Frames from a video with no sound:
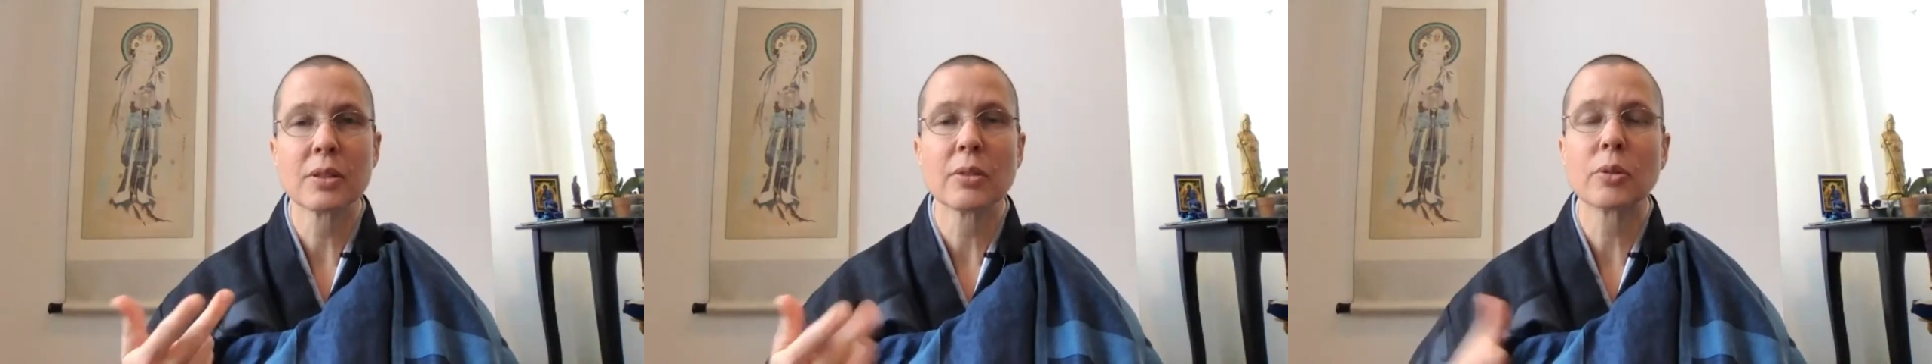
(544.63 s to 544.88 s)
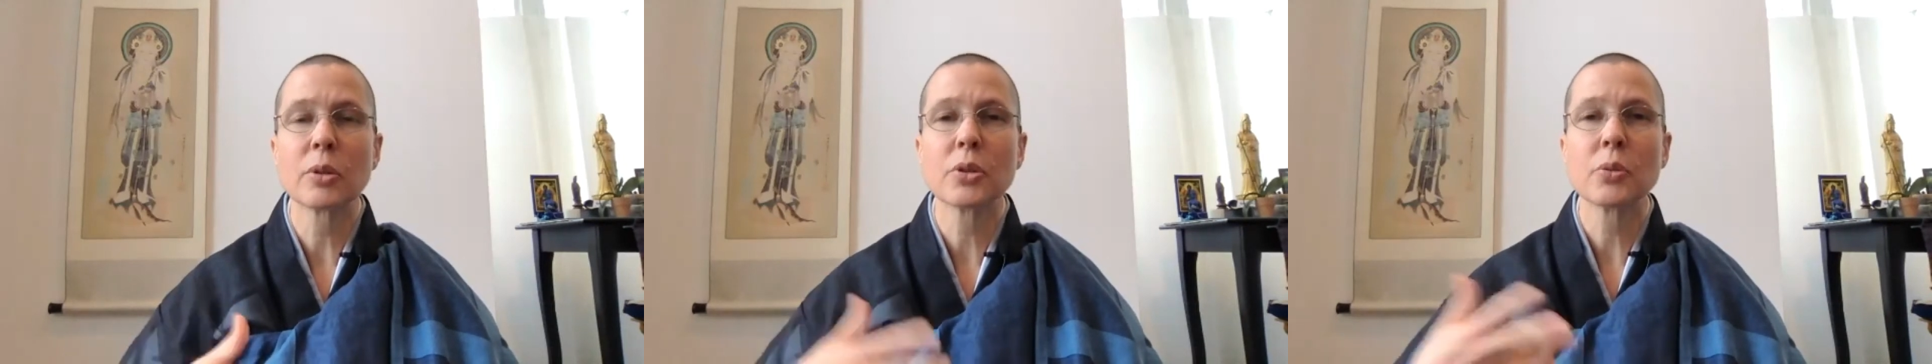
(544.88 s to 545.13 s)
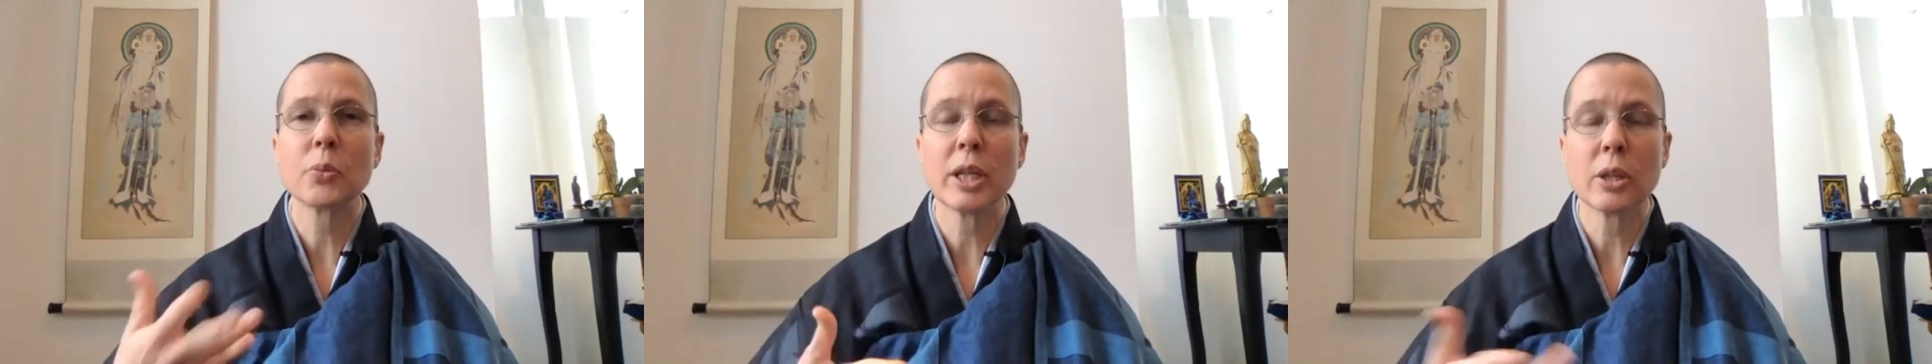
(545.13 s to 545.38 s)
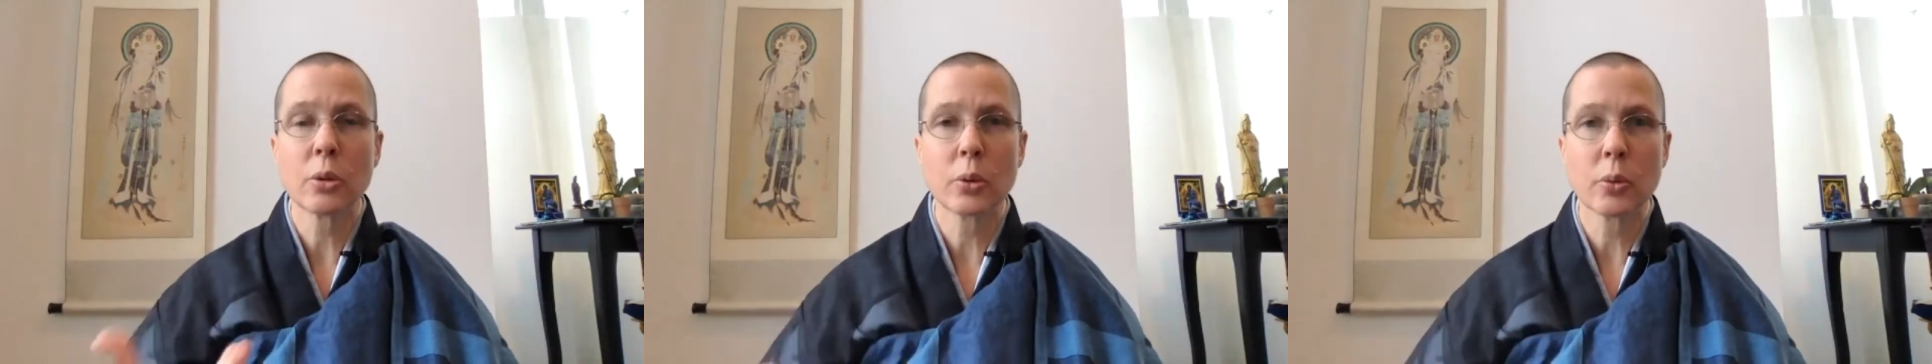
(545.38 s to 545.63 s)
Of course, we
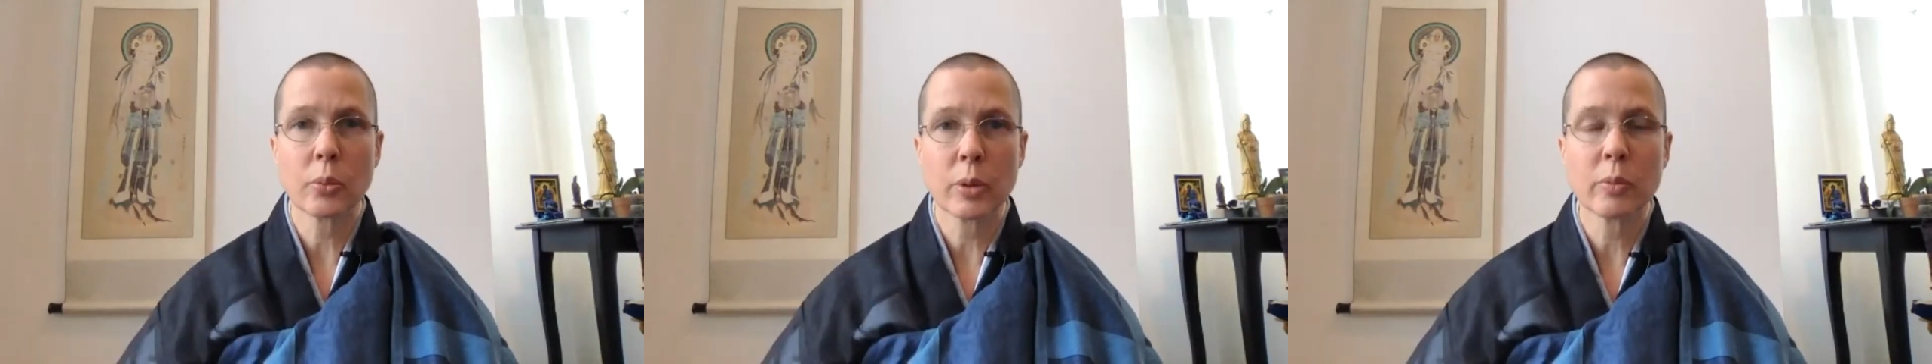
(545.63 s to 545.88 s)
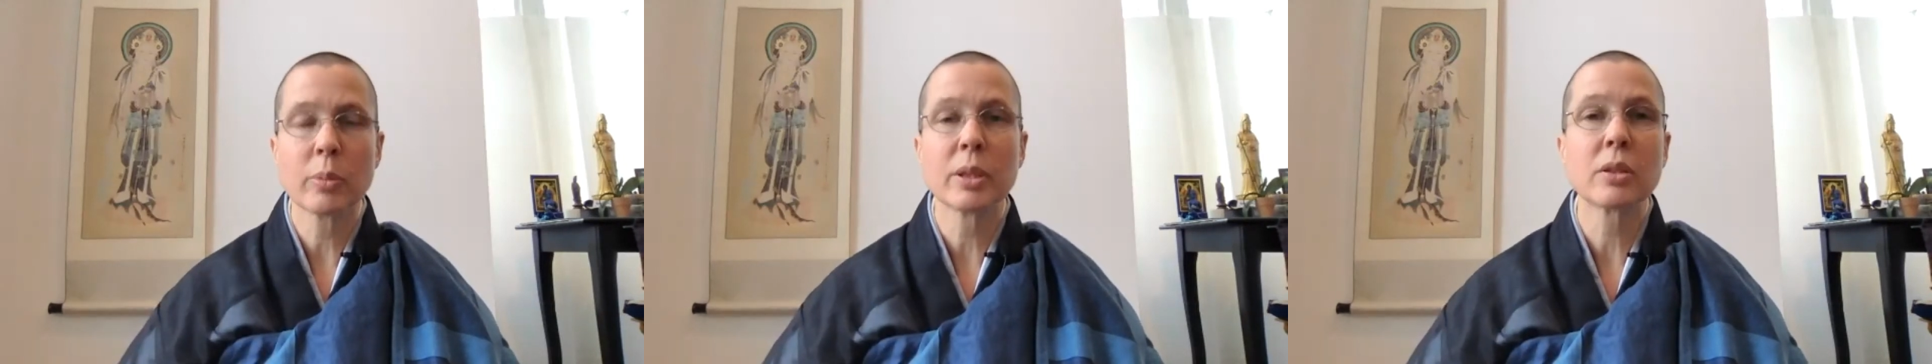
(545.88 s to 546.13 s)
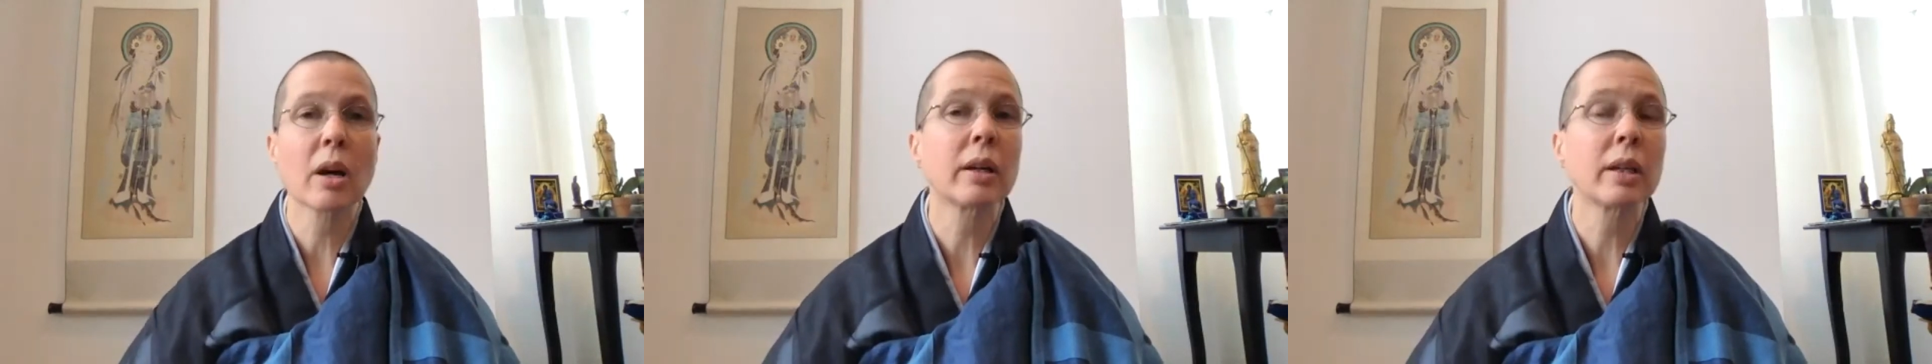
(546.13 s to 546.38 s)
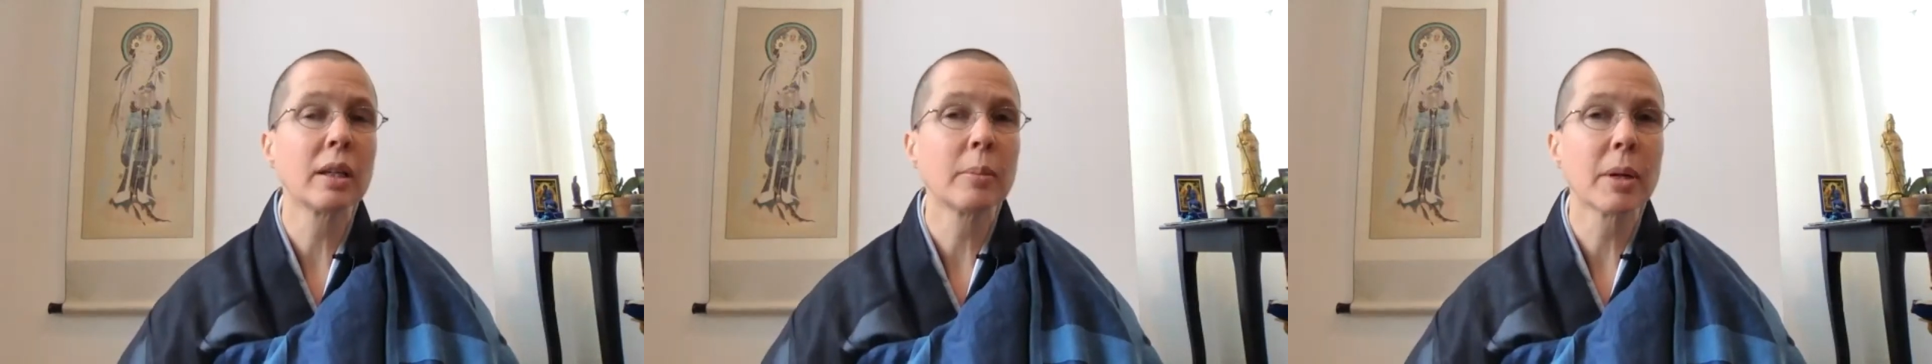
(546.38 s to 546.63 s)
know we've been
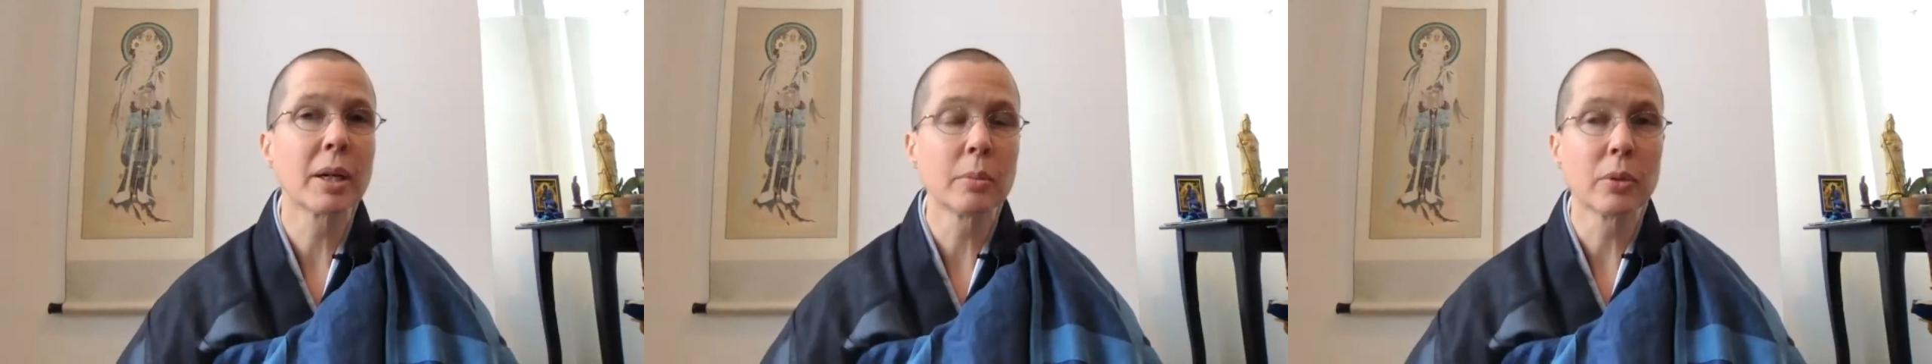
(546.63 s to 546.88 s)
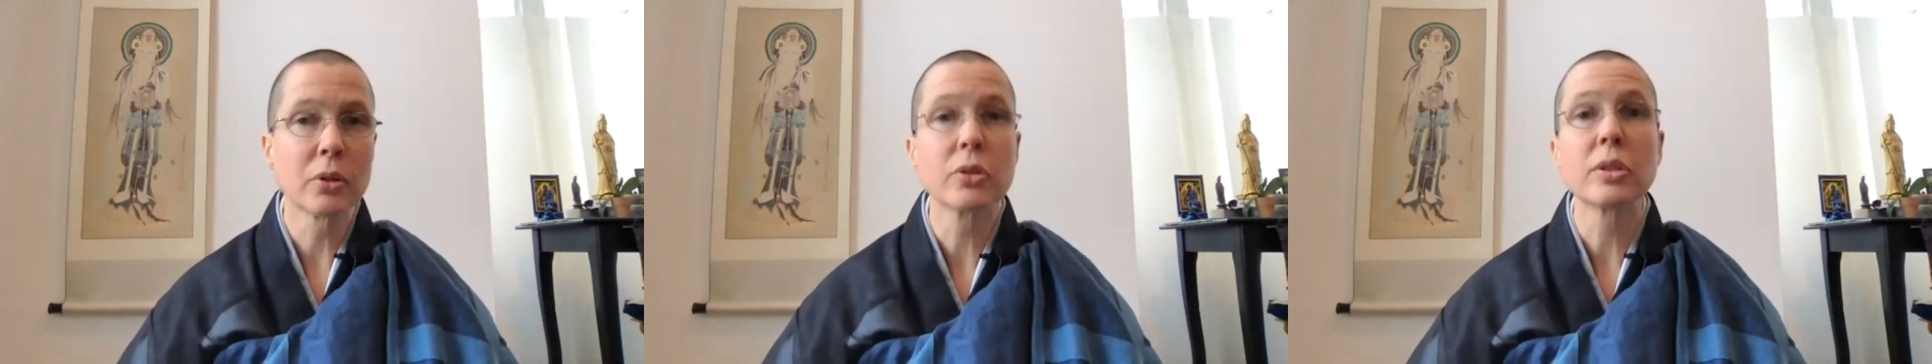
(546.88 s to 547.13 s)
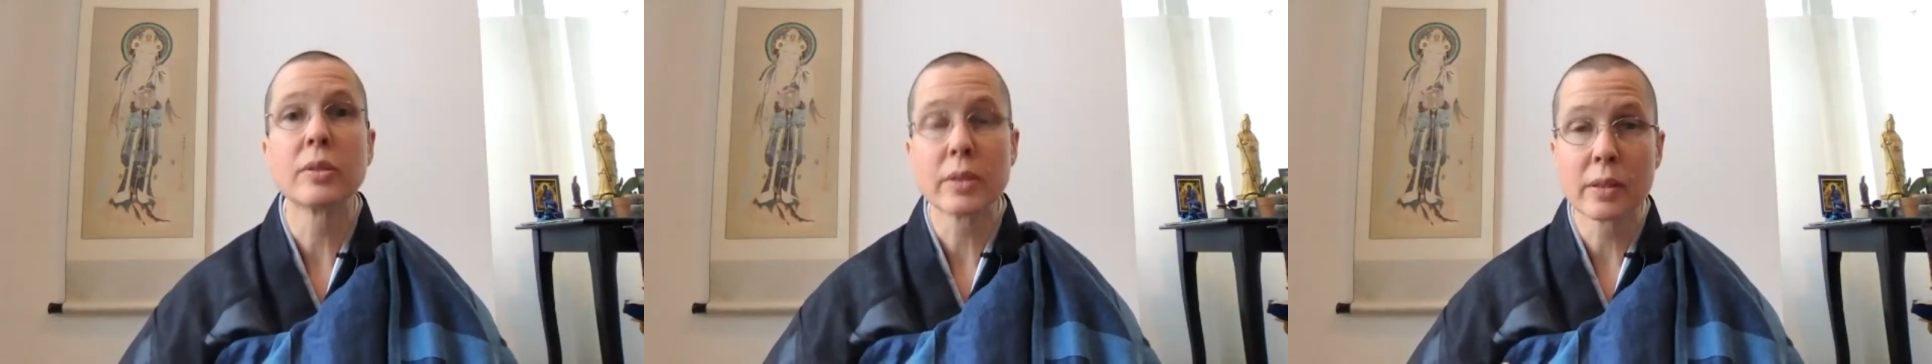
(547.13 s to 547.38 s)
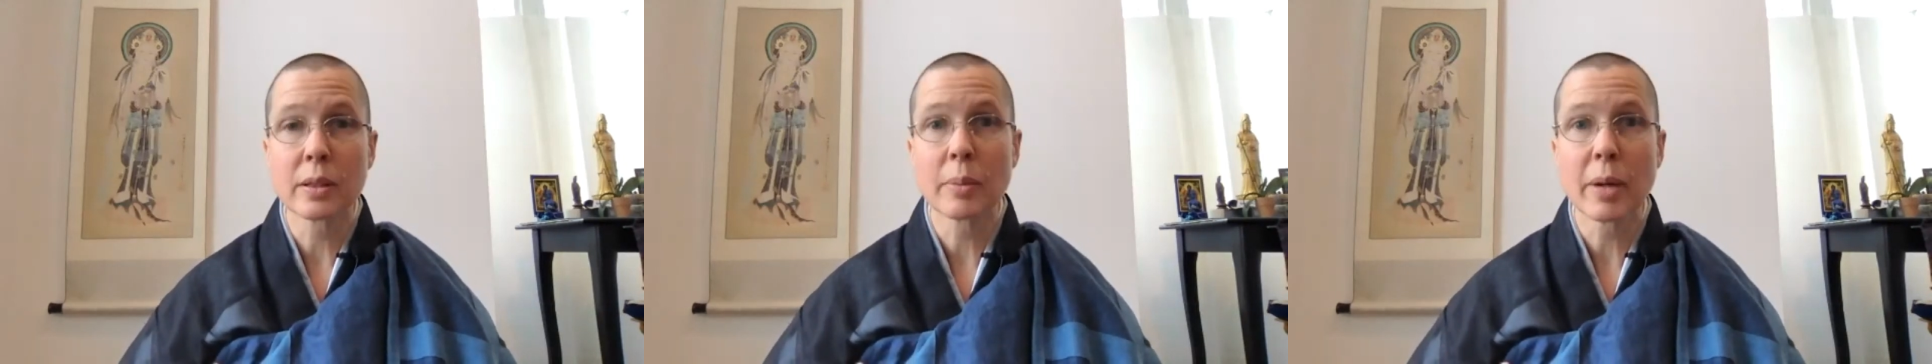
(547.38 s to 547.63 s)
talking about emotions
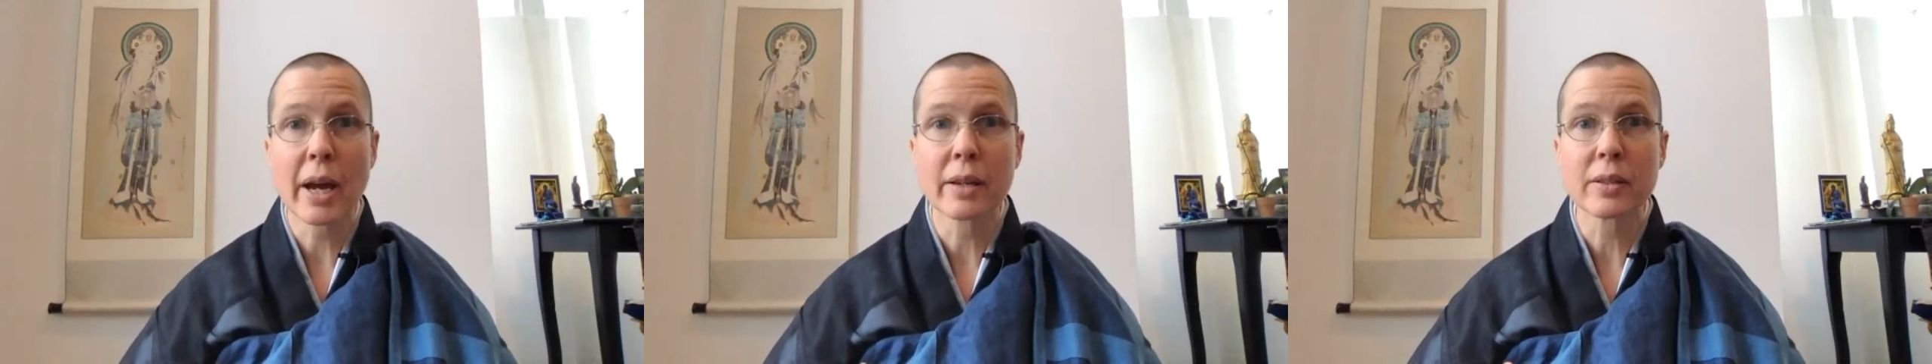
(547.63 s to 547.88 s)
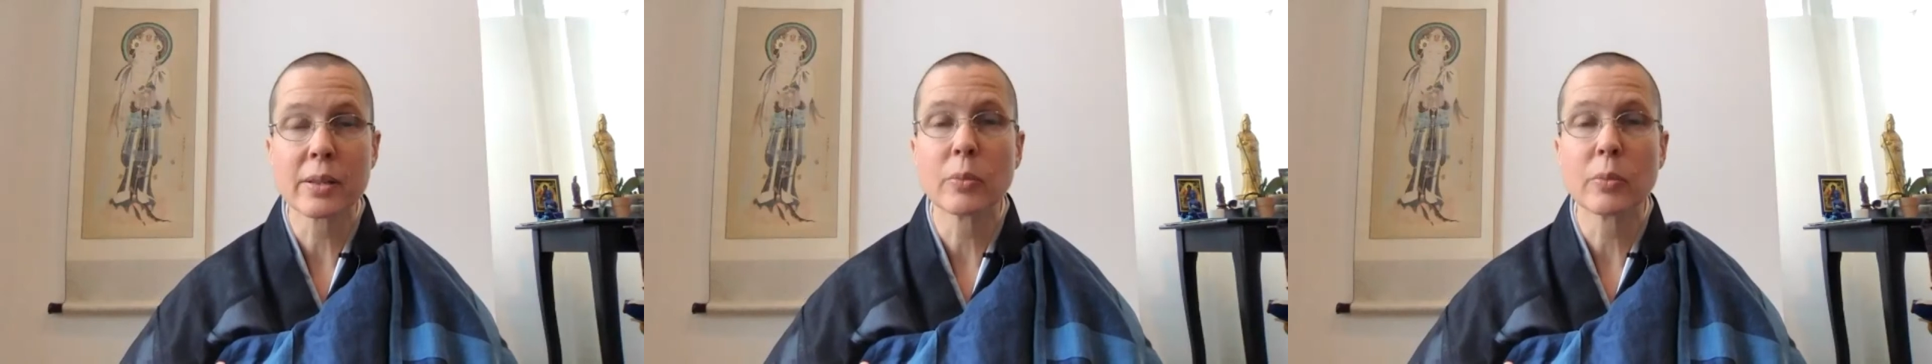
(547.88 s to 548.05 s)
in the past,